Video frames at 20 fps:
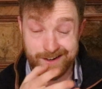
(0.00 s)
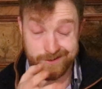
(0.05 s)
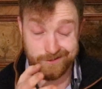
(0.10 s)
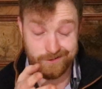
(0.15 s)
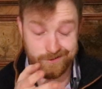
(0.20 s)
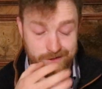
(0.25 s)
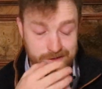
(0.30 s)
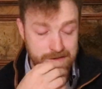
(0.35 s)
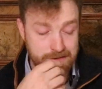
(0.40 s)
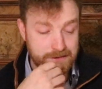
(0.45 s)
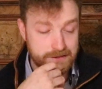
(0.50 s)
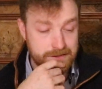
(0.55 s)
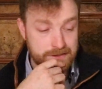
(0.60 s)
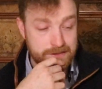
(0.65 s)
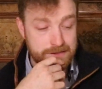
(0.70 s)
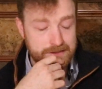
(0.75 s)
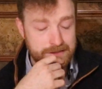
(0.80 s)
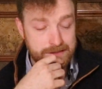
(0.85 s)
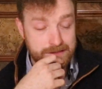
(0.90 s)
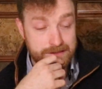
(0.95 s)
at all.
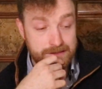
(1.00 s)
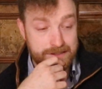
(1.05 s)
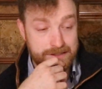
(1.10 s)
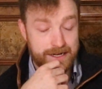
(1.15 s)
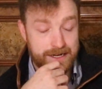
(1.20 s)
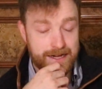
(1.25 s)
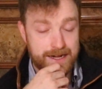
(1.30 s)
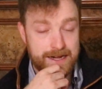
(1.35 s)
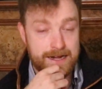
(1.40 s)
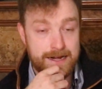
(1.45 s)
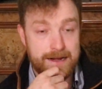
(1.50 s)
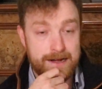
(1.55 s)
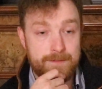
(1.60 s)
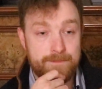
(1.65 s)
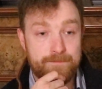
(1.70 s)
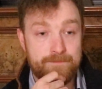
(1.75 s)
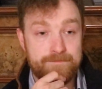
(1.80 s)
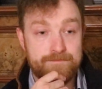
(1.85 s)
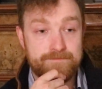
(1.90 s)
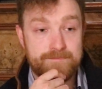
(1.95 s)

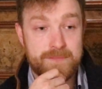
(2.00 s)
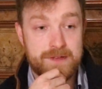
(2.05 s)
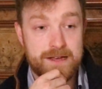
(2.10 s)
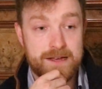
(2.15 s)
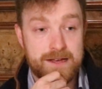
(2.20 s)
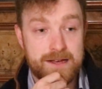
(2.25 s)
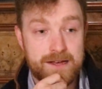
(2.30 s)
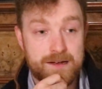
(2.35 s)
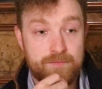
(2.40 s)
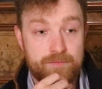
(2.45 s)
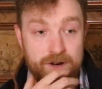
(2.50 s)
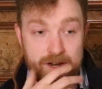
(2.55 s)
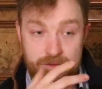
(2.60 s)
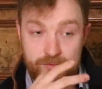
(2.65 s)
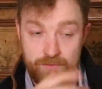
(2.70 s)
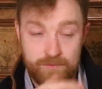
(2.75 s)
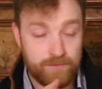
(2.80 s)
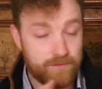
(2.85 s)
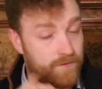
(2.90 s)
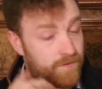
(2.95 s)
But
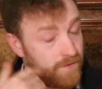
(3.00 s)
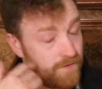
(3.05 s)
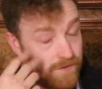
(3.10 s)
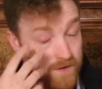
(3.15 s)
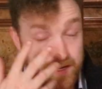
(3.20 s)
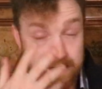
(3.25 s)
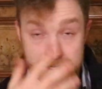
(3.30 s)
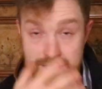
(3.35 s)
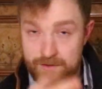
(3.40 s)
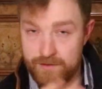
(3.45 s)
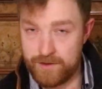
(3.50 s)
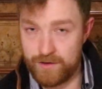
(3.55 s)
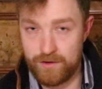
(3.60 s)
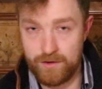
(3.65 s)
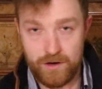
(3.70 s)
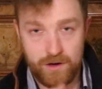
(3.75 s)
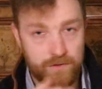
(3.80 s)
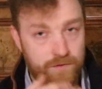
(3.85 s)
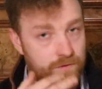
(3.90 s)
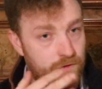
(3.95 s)
I cleaned out the
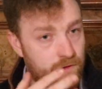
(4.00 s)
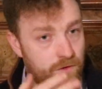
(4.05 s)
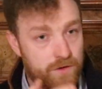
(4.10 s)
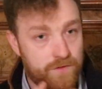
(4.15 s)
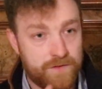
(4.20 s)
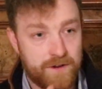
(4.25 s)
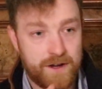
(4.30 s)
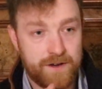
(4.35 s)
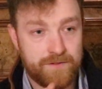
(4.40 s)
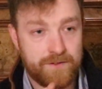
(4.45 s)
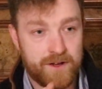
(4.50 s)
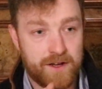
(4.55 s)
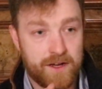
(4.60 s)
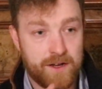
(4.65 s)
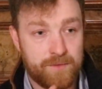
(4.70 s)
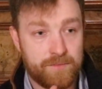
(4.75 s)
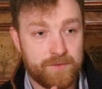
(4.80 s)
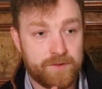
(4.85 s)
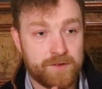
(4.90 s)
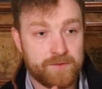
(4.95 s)
oil 4 or 5
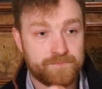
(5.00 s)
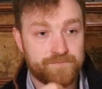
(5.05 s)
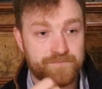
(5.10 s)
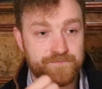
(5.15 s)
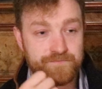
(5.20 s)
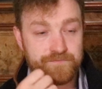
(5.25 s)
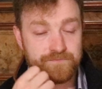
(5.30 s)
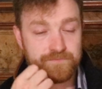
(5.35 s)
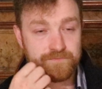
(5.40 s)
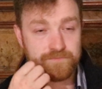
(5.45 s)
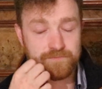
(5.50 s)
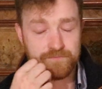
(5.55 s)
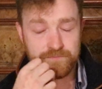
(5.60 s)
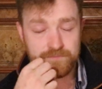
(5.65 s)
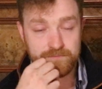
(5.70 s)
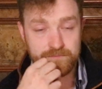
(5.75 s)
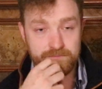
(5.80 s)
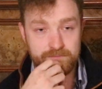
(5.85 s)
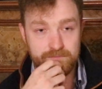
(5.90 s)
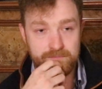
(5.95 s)
times,
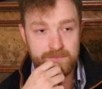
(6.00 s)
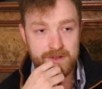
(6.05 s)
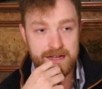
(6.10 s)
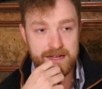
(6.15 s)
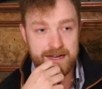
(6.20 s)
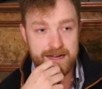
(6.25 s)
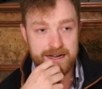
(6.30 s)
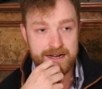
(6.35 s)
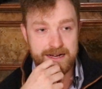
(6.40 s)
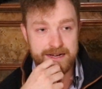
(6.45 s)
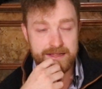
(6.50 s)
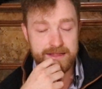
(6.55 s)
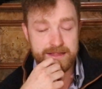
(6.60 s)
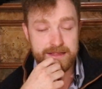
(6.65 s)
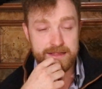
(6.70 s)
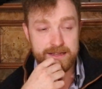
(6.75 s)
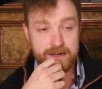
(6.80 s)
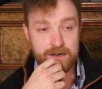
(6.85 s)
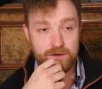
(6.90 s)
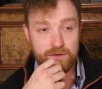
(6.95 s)

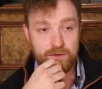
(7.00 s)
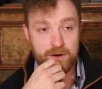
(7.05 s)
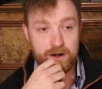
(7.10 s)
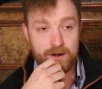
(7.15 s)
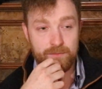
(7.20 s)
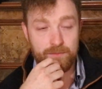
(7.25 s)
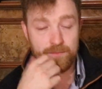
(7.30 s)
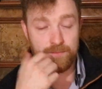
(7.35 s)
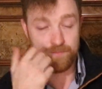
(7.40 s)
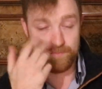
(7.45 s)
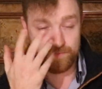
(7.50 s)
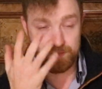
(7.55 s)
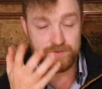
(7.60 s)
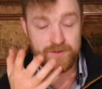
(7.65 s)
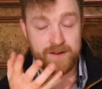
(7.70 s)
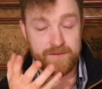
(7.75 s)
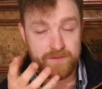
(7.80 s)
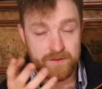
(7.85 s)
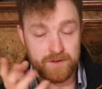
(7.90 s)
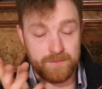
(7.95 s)
and now,
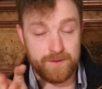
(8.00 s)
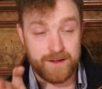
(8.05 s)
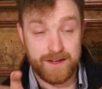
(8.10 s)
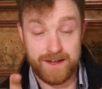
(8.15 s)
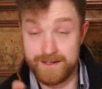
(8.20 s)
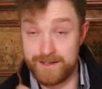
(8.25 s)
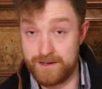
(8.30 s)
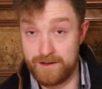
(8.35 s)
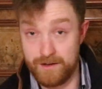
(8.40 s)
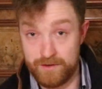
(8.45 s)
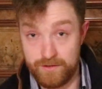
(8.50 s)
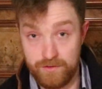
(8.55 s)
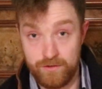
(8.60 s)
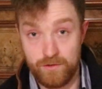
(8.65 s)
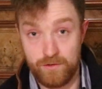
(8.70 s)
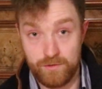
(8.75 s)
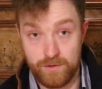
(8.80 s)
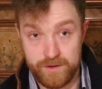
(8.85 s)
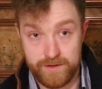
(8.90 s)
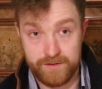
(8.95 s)
perceiving to me, I did not
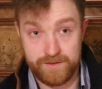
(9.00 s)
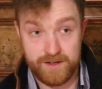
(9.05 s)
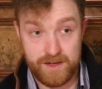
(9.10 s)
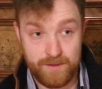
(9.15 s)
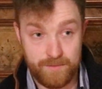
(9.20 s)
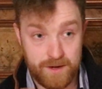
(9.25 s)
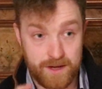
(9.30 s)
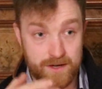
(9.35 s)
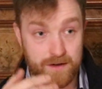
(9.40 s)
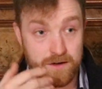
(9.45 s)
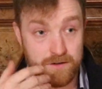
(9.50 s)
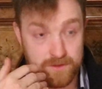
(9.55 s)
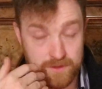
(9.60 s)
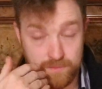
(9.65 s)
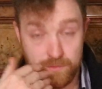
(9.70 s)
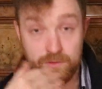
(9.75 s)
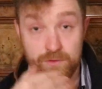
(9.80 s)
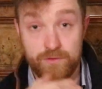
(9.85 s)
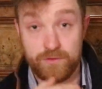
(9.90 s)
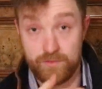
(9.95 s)
know at this time, I got the
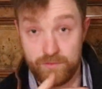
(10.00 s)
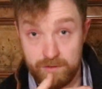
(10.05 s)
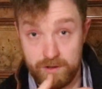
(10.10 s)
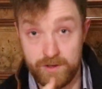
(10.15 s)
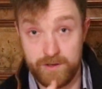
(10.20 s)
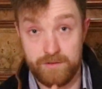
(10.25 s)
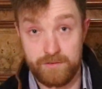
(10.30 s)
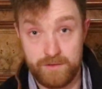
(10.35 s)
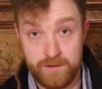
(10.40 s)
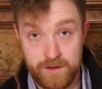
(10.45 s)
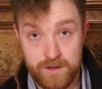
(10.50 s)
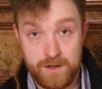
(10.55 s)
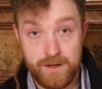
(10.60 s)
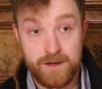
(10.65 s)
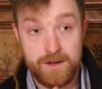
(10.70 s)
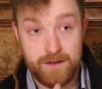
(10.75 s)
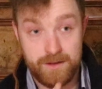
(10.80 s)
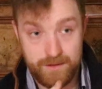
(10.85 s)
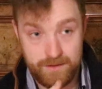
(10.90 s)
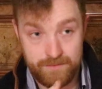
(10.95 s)
boat to run
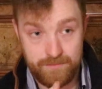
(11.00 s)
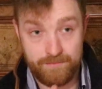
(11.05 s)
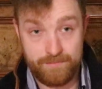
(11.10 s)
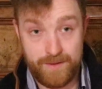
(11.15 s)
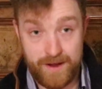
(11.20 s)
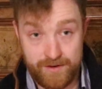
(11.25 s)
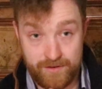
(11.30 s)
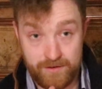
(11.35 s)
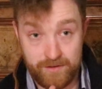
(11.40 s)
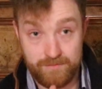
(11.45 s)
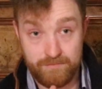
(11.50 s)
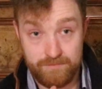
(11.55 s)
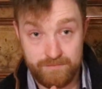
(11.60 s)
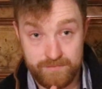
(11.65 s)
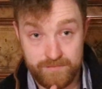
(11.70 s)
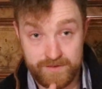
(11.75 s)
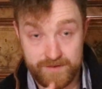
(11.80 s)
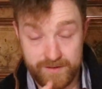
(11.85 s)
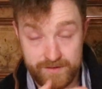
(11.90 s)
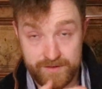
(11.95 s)
better
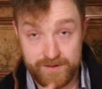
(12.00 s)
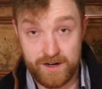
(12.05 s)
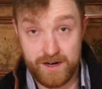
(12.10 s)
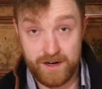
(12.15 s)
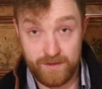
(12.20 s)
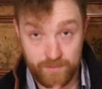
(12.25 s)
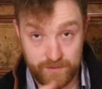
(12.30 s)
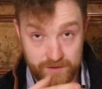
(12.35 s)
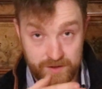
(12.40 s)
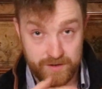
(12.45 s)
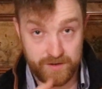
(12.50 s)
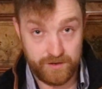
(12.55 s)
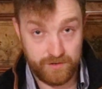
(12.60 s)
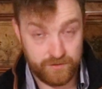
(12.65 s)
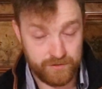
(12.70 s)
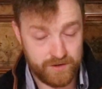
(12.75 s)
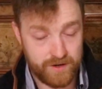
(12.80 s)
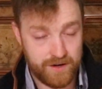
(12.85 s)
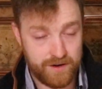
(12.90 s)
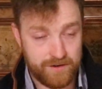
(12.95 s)
to start. Once I had the new
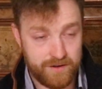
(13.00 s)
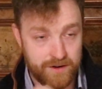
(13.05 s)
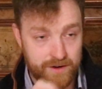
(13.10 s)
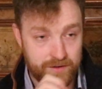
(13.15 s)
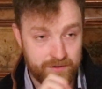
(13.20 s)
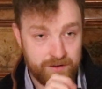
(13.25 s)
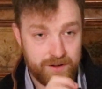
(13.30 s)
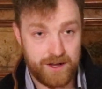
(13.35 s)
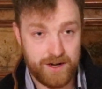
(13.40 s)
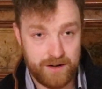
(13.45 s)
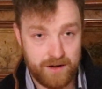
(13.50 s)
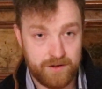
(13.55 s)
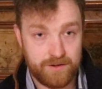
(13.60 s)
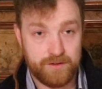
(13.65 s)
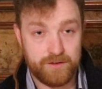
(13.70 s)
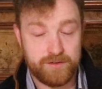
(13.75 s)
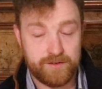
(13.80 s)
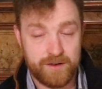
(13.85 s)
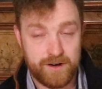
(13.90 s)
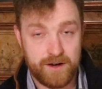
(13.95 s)
starter in it, I got her
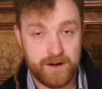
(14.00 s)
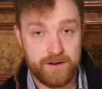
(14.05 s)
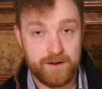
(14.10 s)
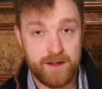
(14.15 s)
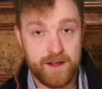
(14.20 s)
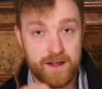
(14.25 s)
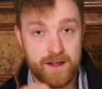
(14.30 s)
to start,